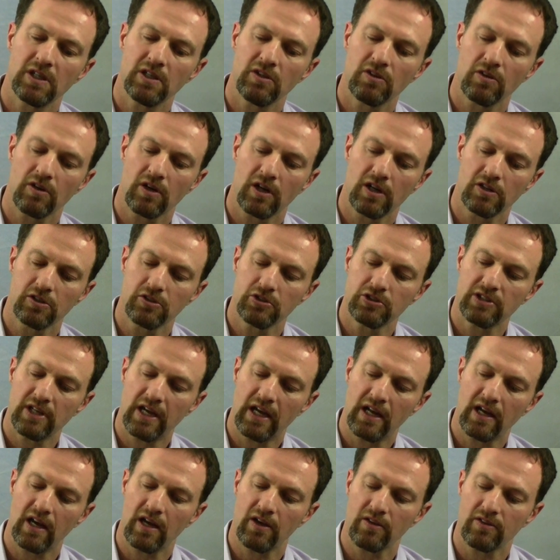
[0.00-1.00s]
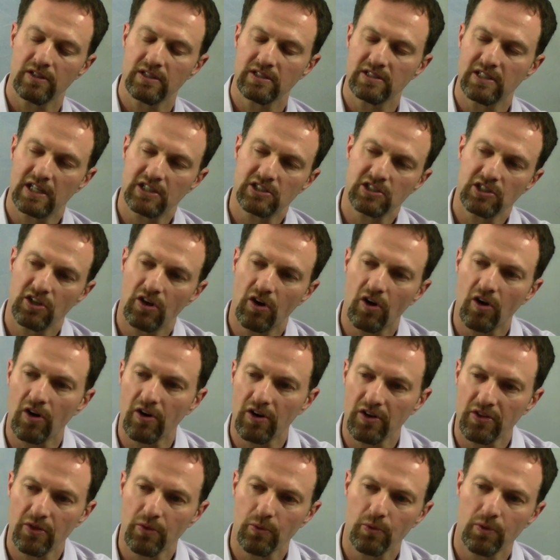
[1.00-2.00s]
either understand how things actually
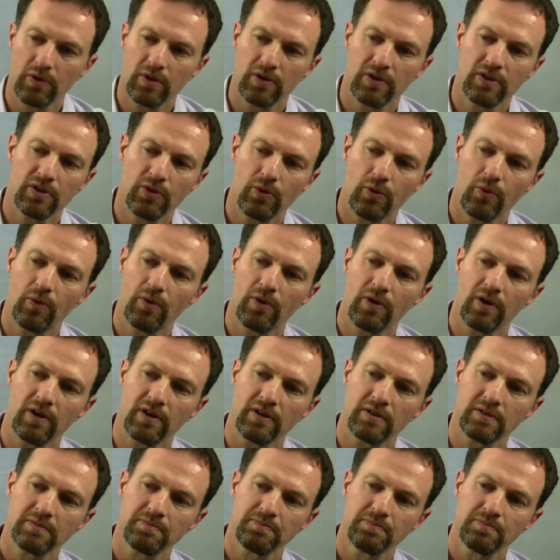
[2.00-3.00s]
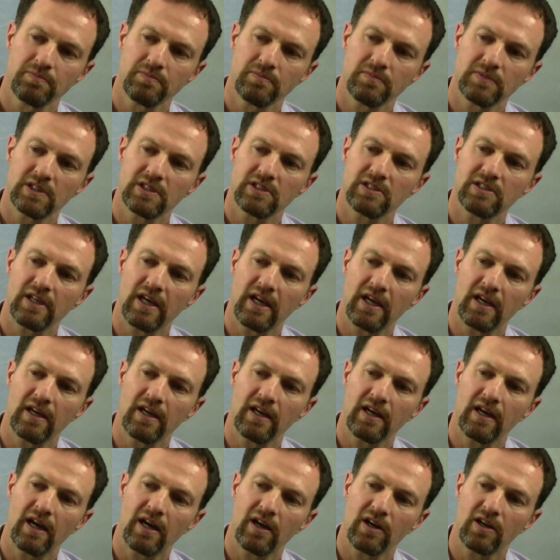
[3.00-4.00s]
are in the world or to
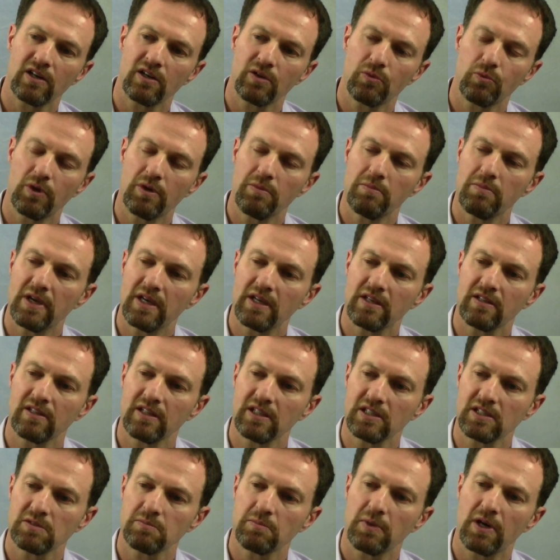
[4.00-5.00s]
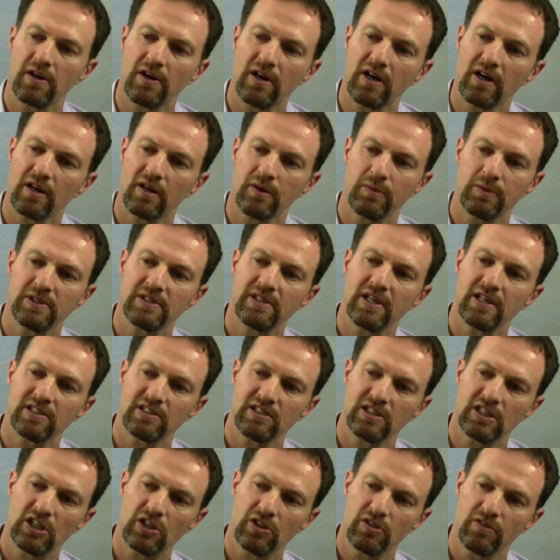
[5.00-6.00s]
say, how can we make things better? How can we
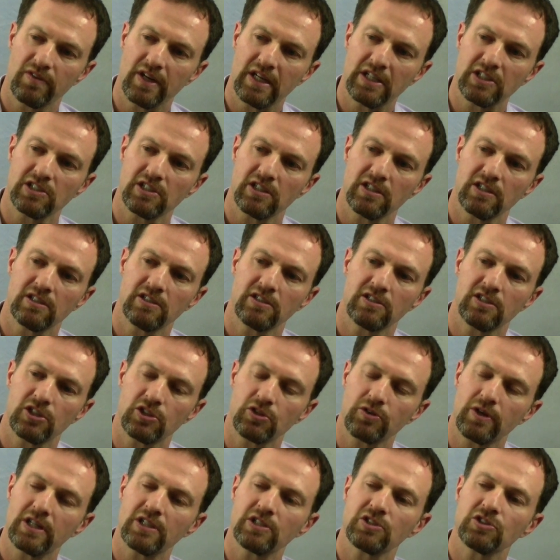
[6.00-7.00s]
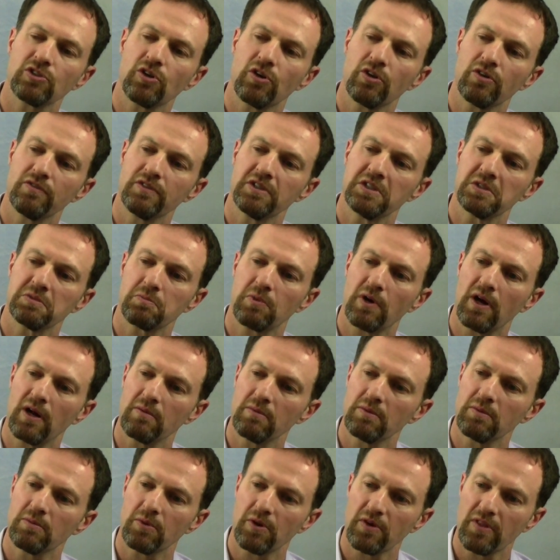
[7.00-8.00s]
test an intervention to try to solve this
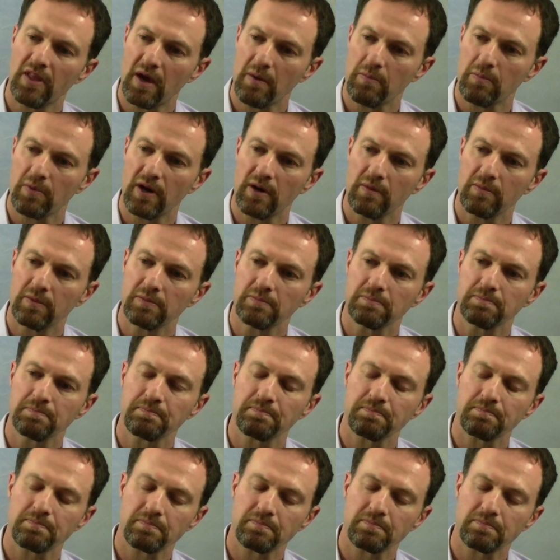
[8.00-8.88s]
problem or that problem?